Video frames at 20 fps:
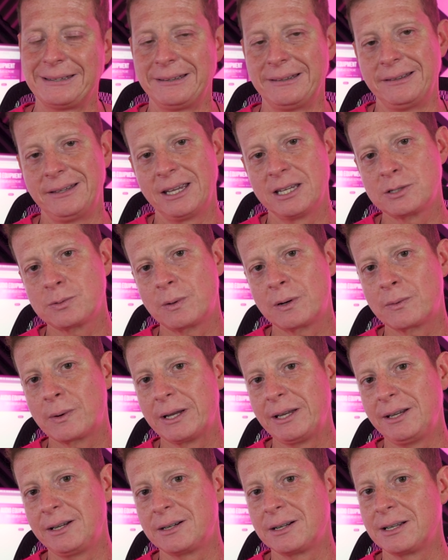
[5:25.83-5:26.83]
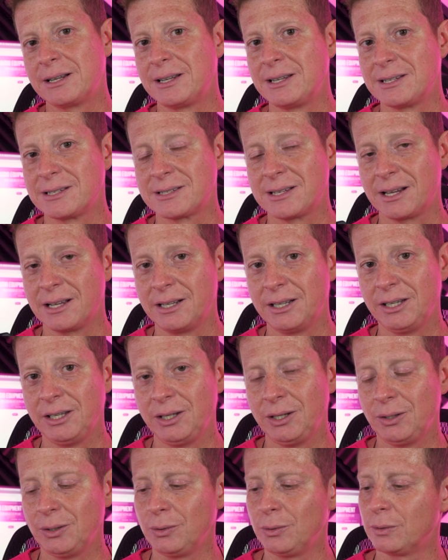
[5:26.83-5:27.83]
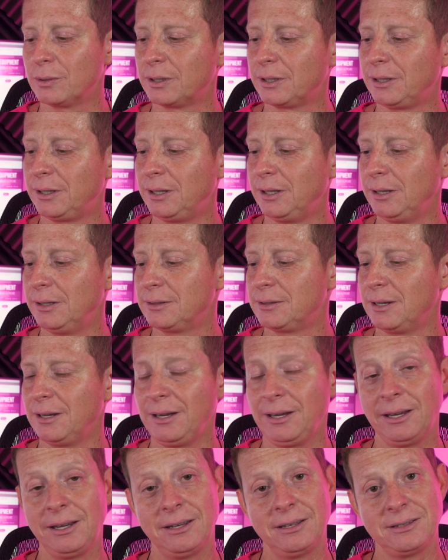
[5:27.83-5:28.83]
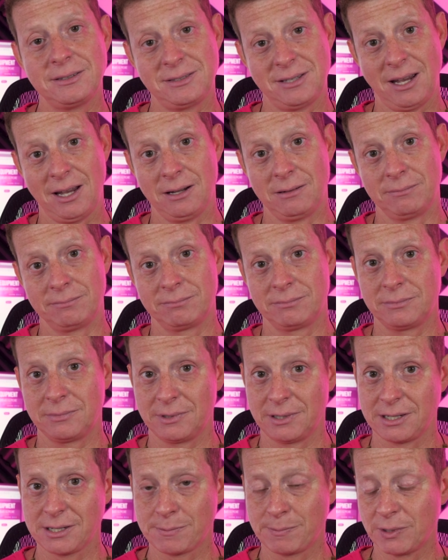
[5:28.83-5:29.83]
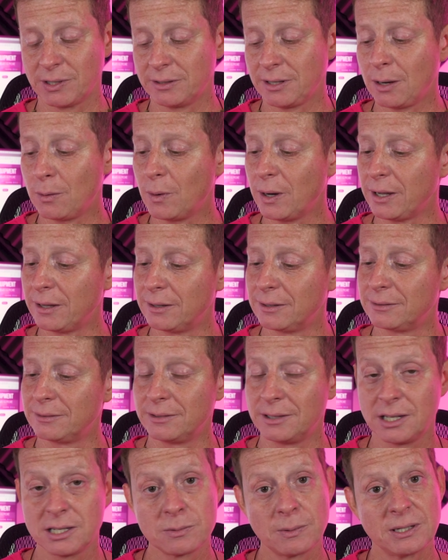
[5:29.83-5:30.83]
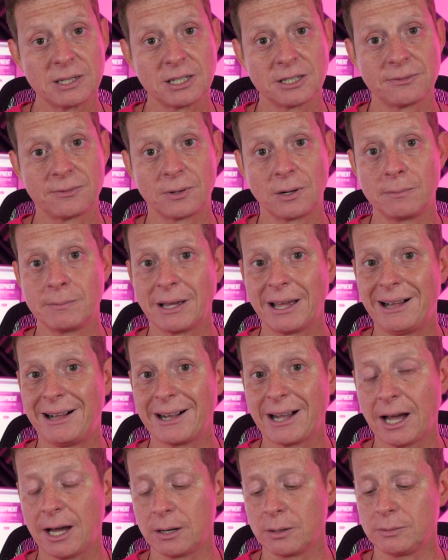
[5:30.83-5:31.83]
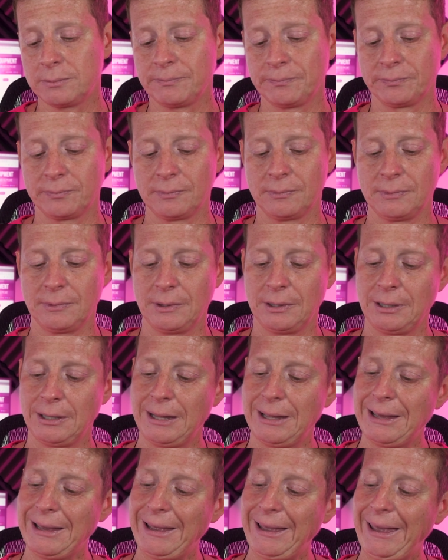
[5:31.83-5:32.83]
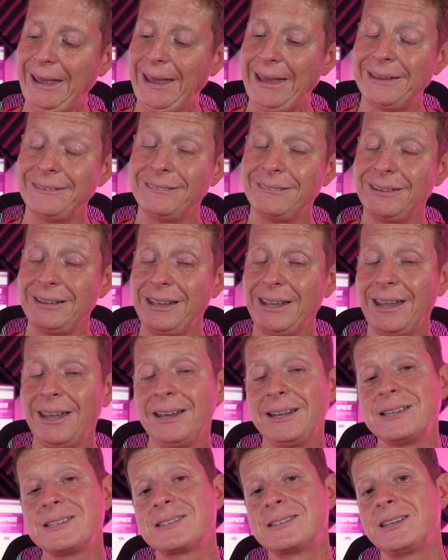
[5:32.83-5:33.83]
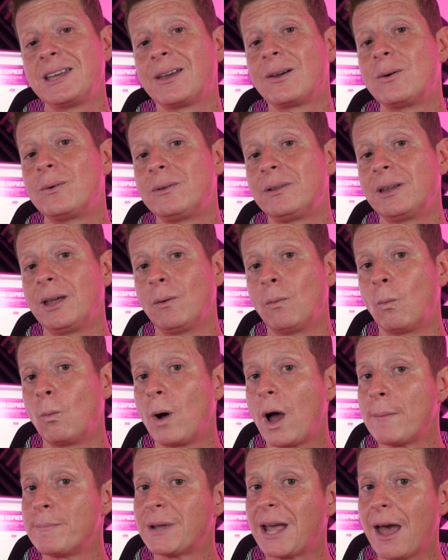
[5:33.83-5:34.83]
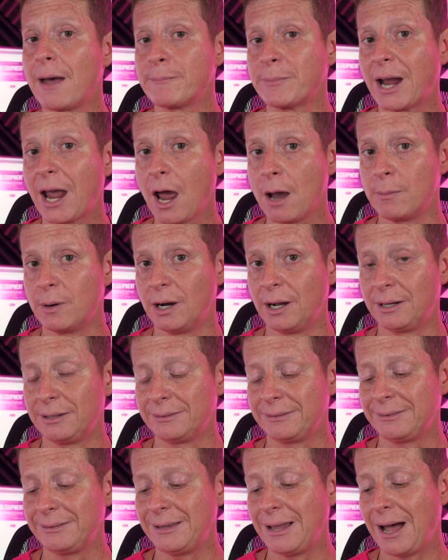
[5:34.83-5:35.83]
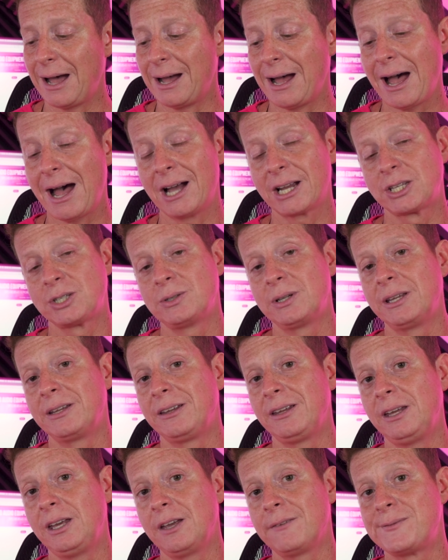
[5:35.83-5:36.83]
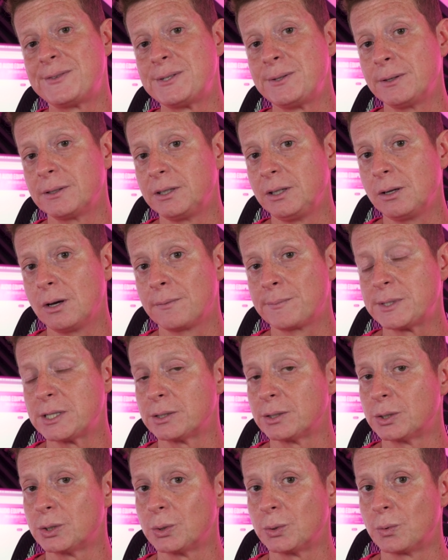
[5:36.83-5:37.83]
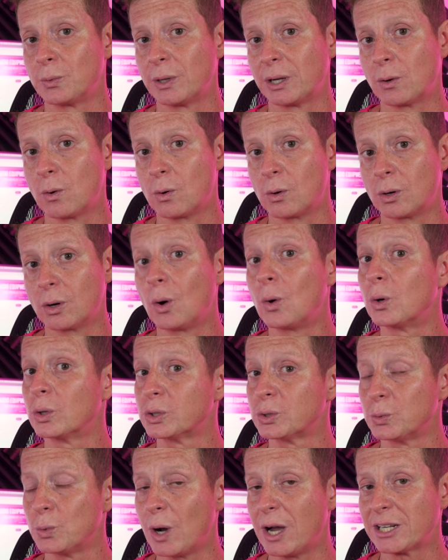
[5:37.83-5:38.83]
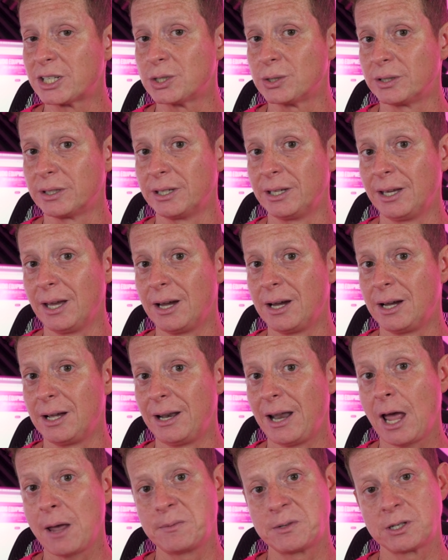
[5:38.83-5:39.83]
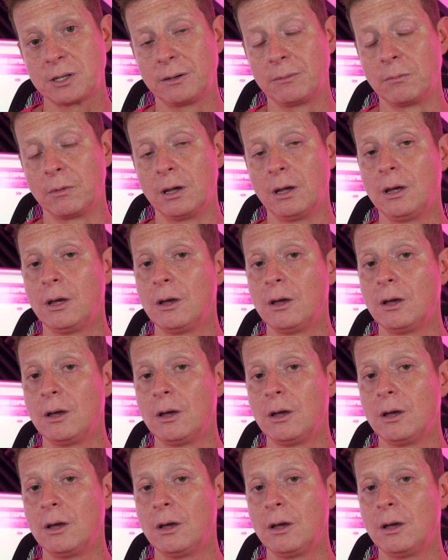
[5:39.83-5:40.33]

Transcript: This one right here is the new kit in town. Let's put it that way. This one is from Elgato, and it is the only webcam camera that actually gives you the option to record or to actually live stream